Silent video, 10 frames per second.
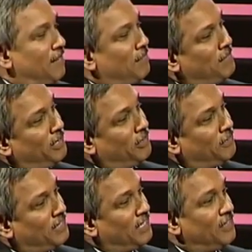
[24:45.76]
capability
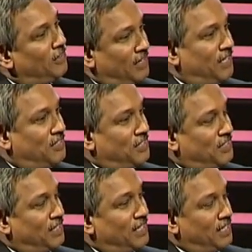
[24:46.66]
of the
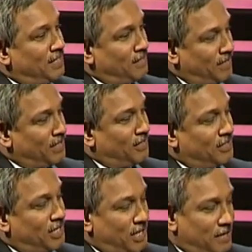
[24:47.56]
organization.
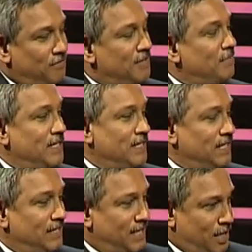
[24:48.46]
Because if a
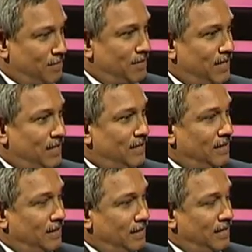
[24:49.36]
person is capable,
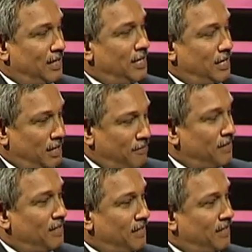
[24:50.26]
if
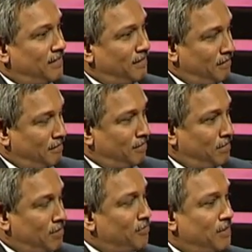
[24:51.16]
he is
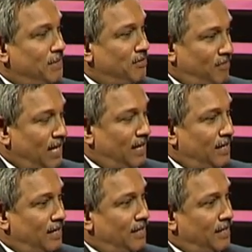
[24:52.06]
performing well,
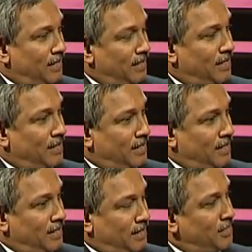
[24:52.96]

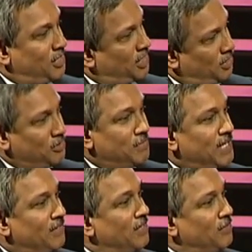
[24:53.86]
he should
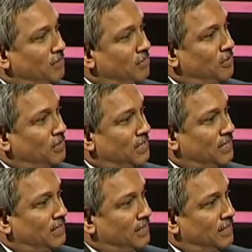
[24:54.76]
be given a good post.
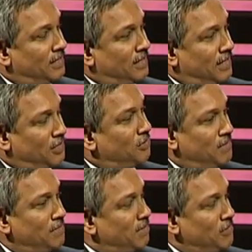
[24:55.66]
He
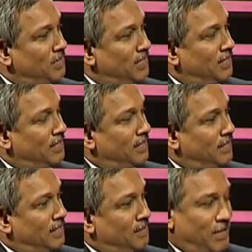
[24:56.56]
should be promoted.
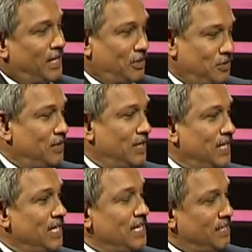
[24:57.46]
But
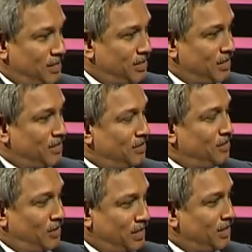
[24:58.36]
actually, this is
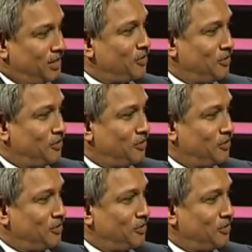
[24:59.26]
not a